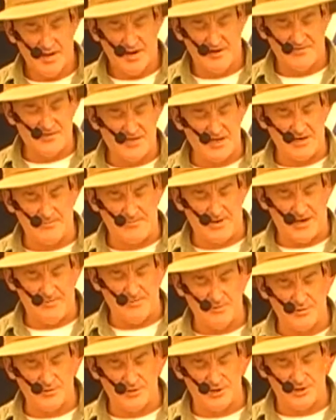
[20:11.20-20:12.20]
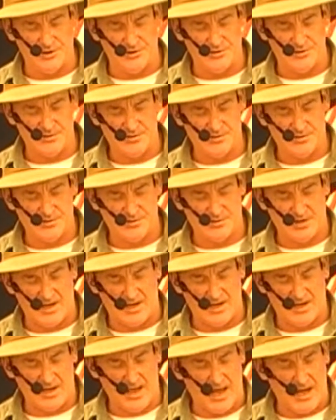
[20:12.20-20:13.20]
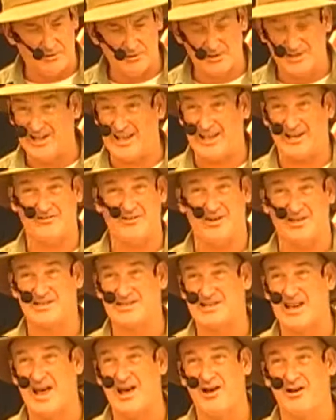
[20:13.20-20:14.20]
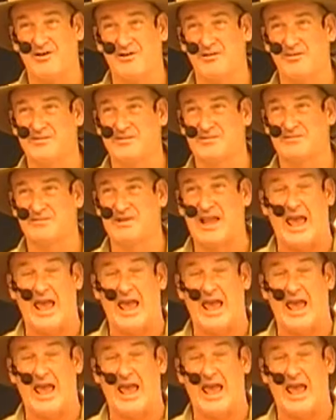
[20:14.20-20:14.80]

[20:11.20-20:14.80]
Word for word: I've seen people use uh, old electric stoves,